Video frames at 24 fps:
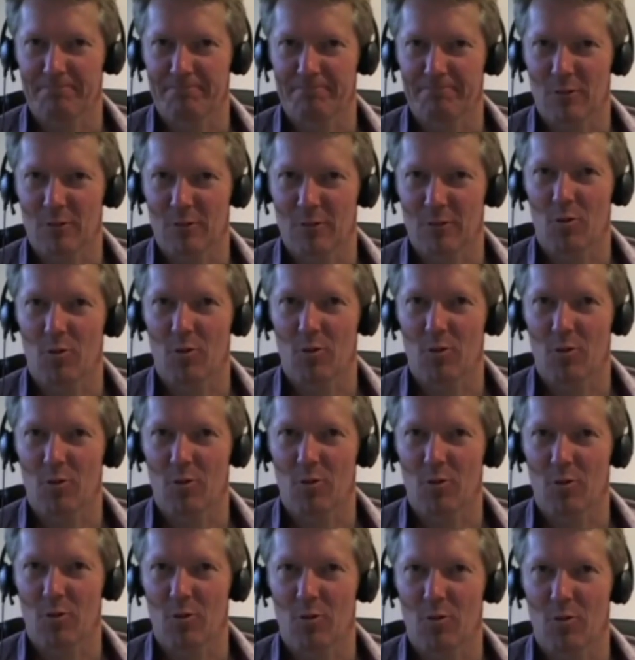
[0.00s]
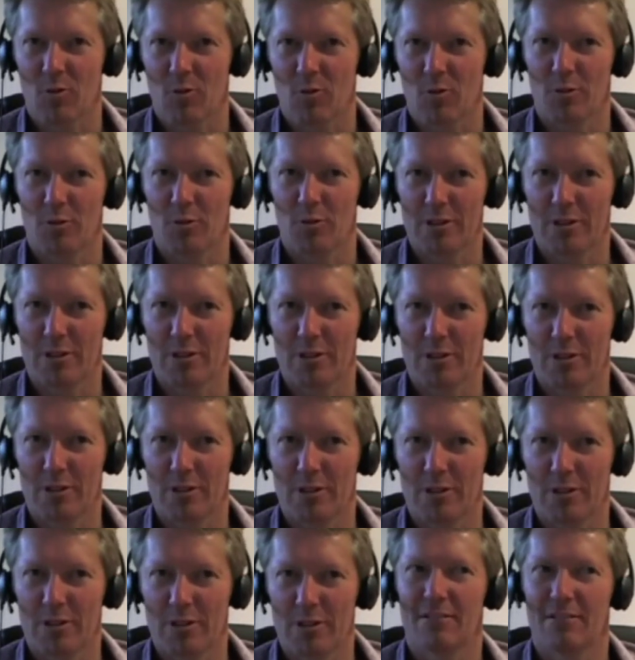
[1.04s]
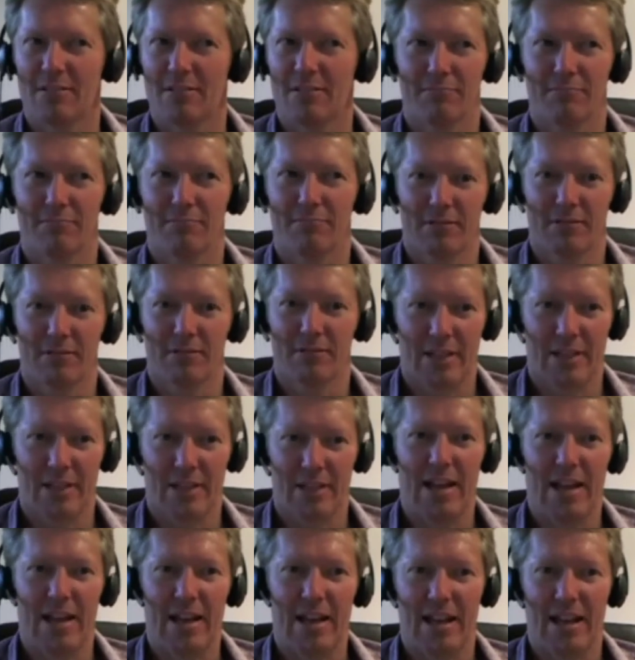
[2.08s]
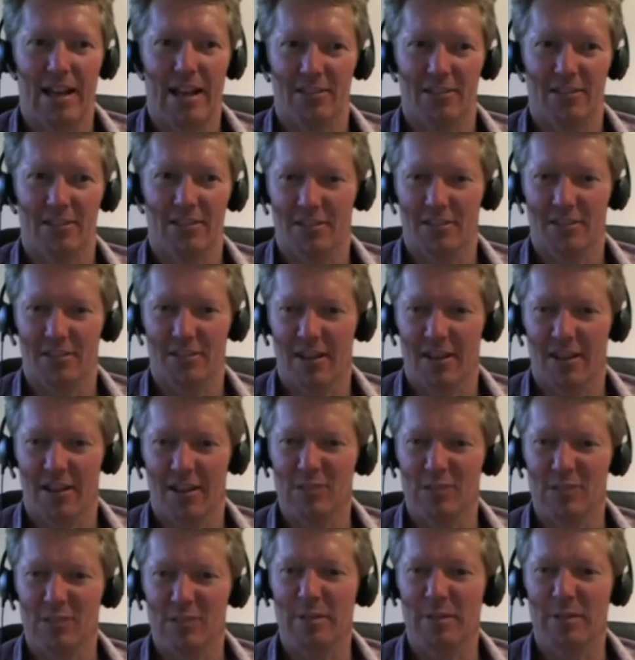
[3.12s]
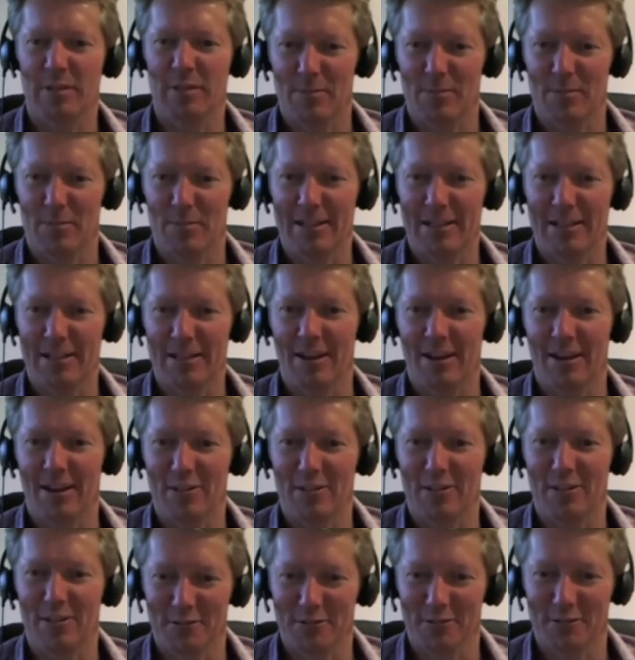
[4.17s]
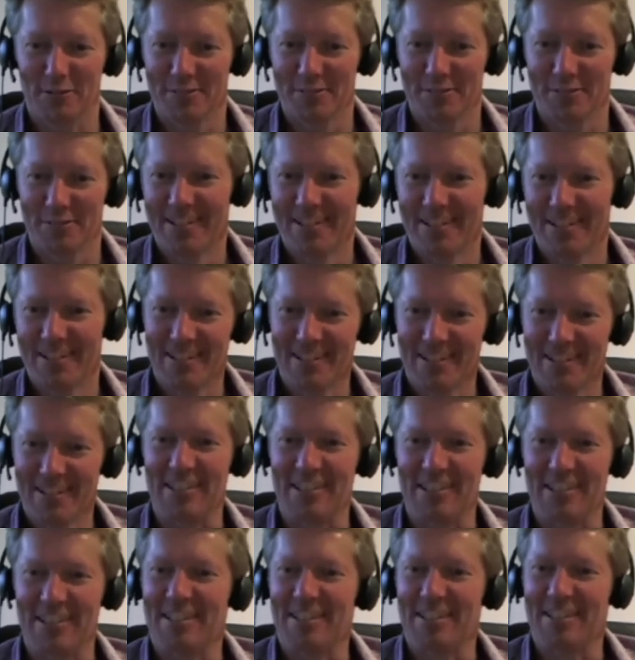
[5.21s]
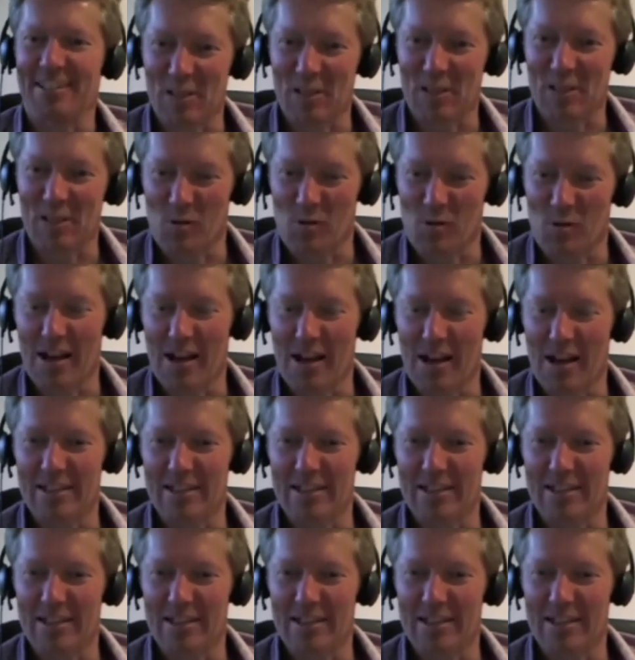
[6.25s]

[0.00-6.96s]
or is it, you know that our society is becoming kind of sick in some way?